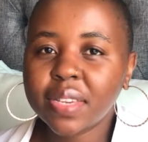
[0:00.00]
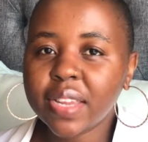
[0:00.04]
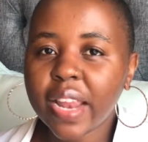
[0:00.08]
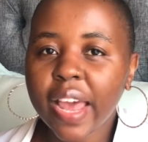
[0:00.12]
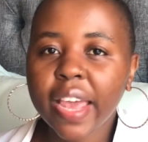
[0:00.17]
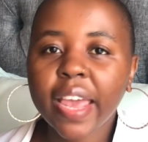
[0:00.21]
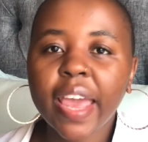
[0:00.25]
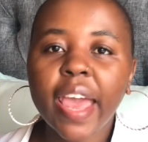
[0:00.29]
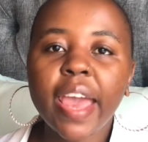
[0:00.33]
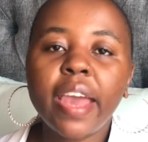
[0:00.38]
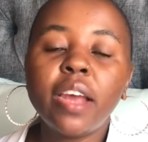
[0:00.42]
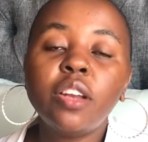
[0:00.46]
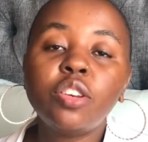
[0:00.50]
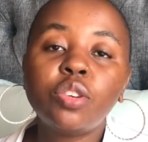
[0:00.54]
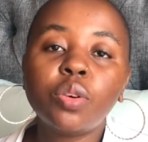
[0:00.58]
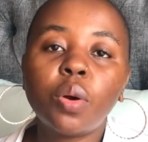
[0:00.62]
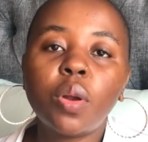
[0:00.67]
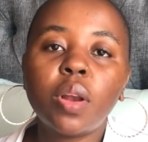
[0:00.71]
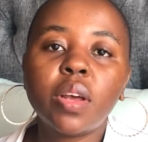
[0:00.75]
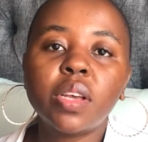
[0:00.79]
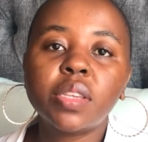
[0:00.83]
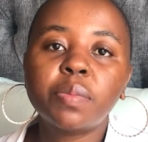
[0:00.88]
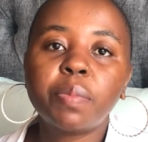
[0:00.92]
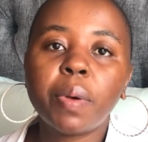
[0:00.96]
like
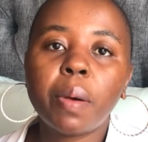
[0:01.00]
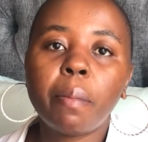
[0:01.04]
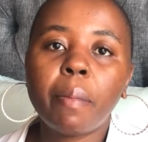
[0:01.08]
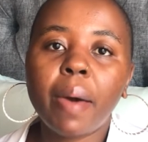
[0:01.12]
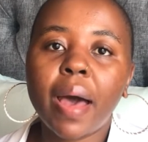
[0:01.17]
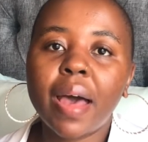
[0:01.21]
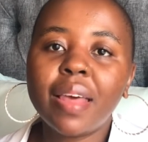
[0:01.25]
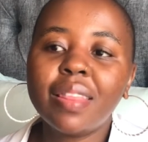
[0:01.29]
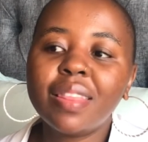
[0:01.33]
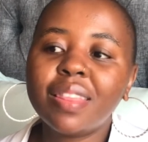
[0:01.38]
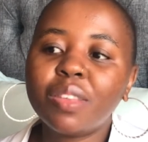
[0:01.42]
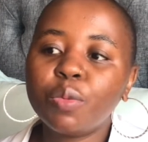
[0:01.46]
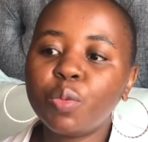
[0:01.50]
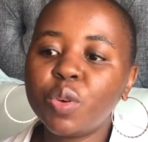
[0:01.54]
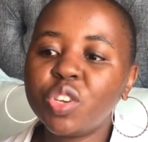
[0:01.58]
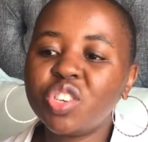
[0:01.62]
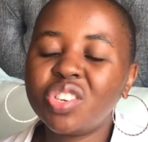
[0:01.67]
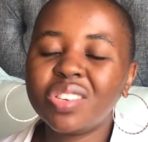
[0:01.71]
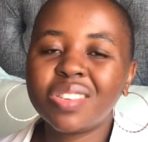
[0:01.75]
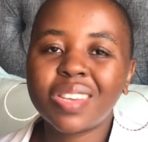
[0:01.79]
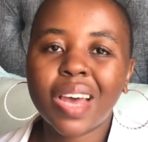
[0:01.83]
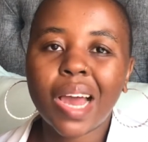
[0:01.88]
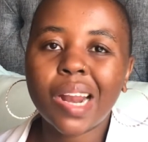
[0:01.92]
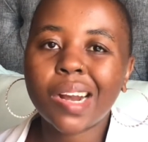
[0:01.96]
$8 per month, which
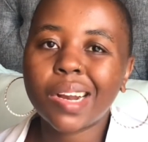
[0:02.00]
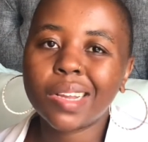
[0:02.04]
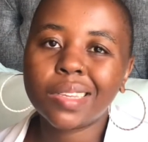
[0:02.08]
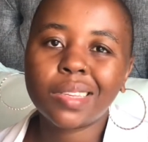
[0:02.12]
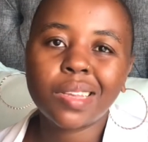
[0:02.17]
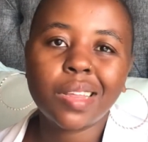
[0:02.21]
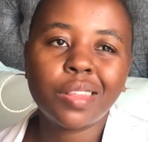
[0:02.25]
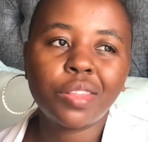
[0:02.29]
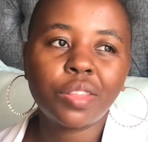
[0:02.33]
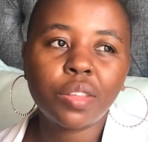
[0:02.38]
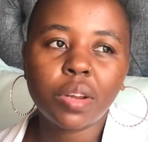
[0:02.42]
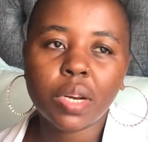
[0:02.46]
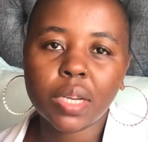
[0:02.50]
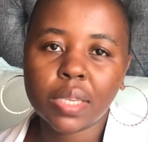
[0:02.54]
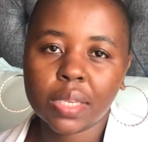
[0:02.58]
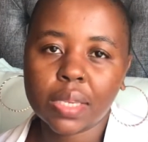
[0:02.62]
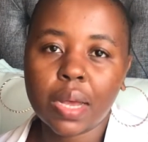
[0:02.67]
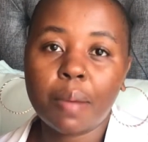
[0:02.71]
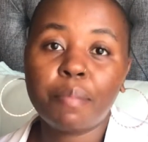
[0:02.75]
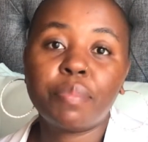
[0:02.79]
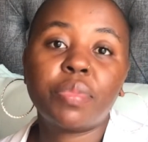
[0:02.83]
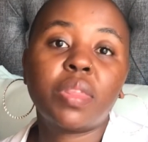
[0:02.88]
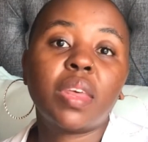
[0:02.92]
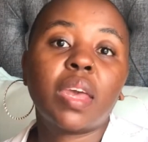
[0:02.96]
is 130
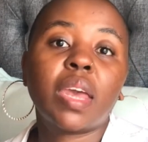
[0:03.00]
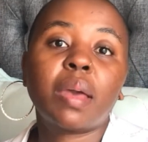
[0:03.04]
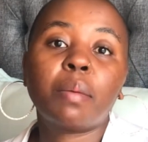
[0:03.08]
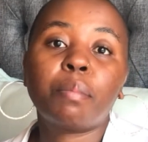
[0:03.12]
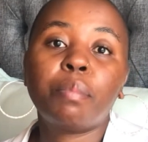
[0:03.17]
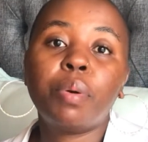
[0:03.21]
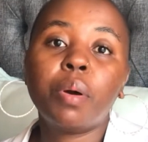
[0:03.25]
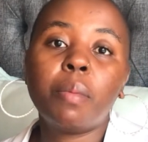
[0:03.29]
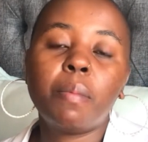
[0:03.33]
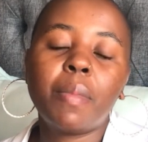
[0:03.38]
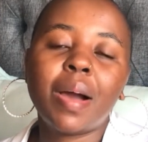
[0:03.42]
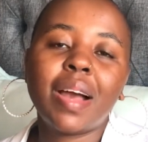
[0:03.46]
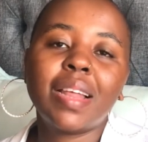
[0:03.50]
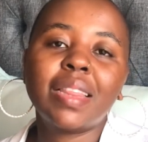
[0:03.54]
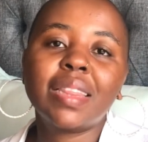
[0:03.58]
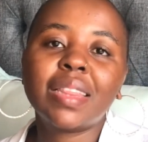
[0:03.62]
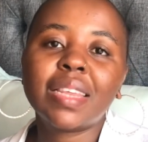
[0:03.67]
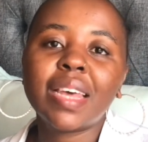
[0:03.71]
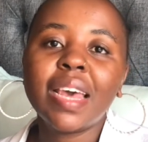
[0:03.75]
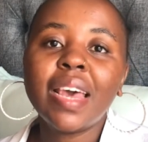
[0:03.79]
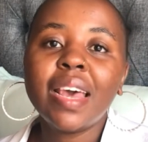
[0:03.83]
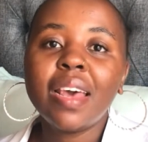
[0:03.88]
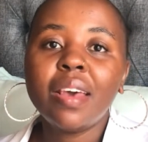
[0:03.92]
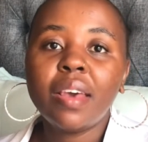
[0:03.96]
something per month
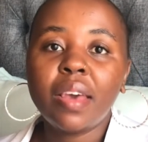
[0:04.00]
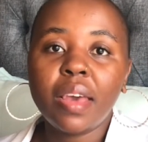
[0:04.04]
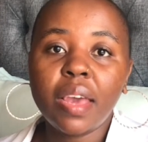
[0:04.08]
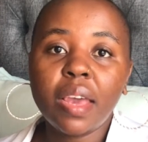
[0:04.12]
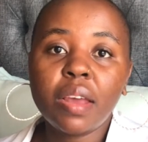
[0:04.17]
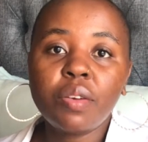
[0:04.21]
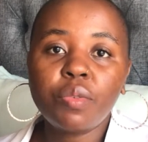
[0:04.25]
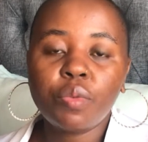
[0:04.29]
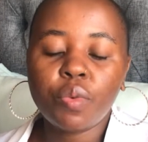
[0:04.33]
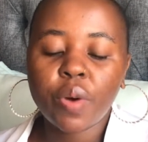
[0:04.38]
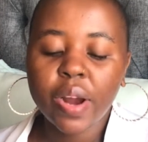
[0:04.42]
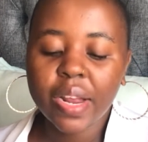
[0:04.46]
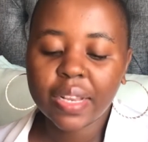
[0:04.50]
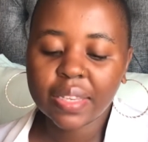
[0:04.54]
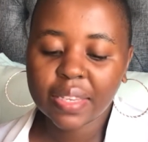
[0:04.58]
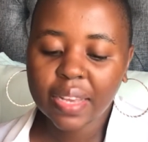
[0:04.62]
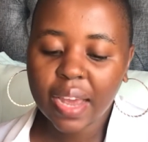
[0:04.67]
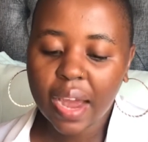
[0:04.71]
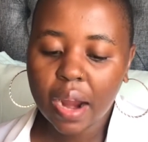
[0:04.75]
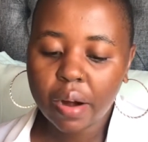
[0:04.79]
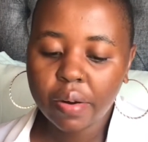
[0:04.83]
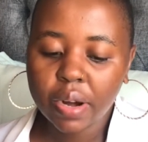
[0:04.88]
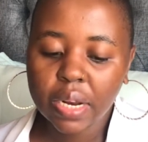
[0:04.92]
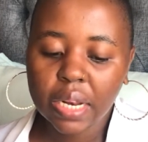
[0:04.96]
in rands
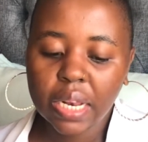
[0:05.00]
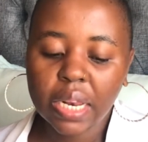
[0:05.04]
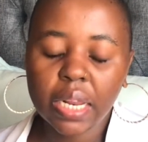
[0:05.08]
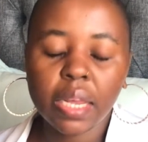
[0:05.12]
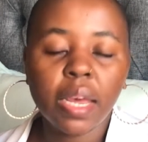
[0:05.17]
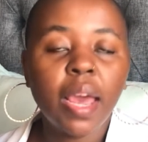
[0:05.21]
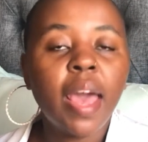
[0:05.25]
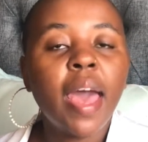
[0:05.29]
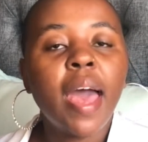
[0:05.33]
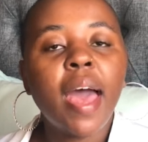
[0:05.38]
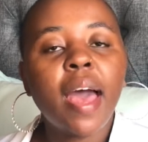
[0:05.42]
currently.